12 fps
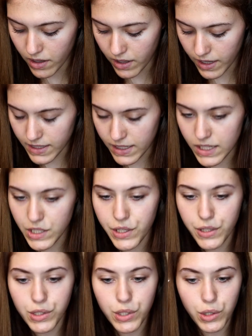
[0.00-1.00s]
it's easier
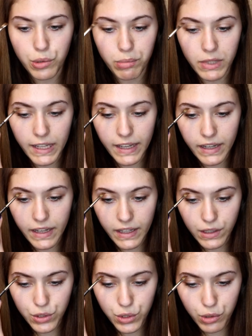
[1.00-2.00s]
to blend
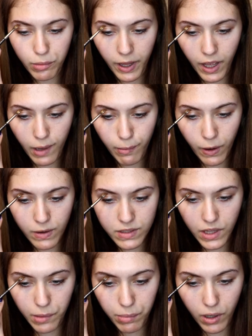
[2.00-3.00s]
into my eyebrows than
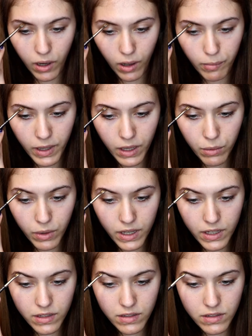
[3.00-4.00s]
the pomade
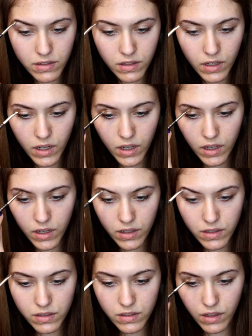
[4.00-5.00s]
was,
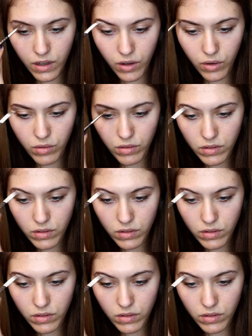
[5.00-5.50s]
so.